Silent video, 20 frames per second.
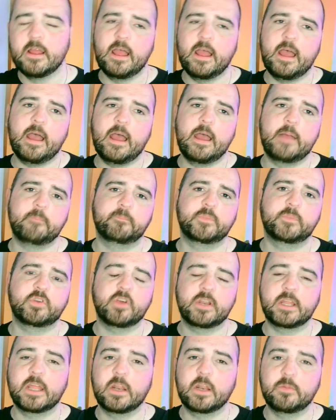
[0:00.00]
trying
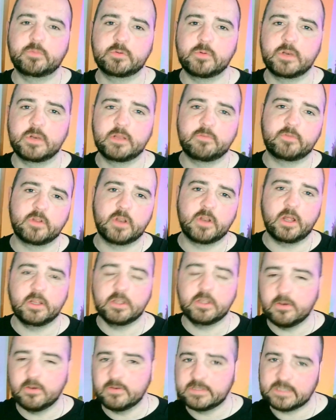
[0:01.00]
to get up to it if you're not
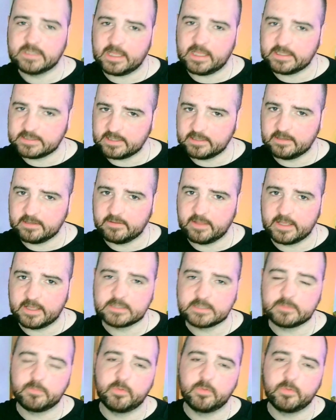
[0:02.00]
used to that side of things.